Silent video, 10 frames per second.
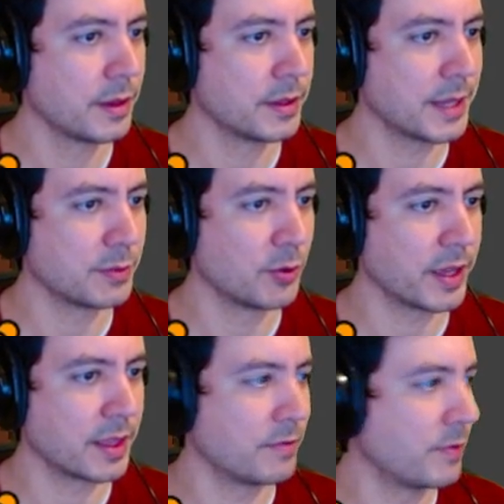That's more
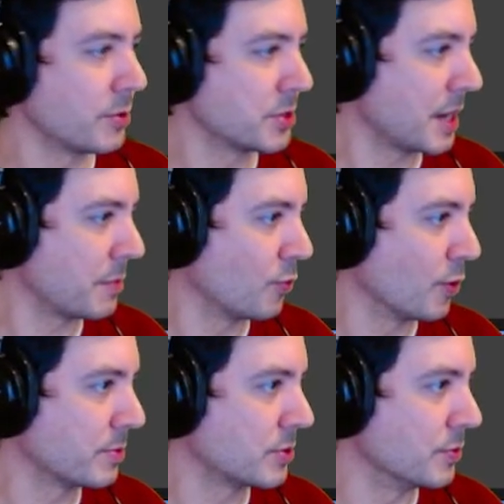like the Photoshop
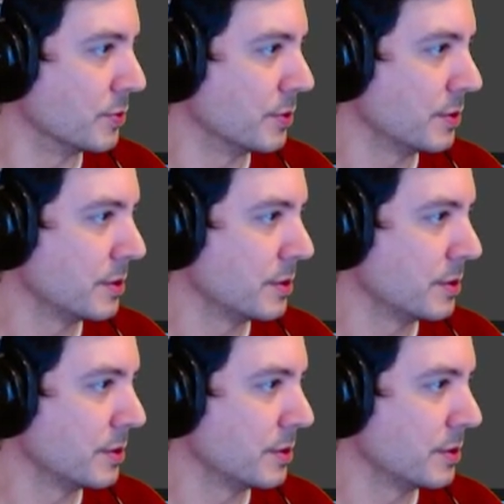warp tool.